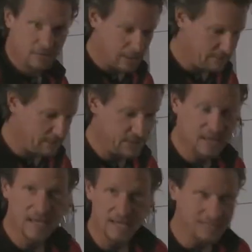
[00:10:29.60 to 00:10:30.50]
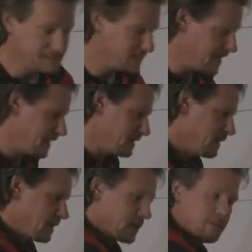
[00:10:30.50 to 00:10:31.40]
11 inside
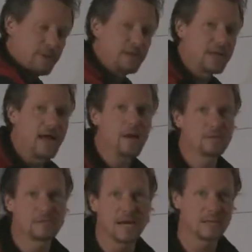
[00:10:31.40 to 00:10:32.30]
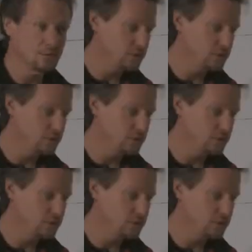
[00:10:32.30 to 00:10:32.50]
compared to outside.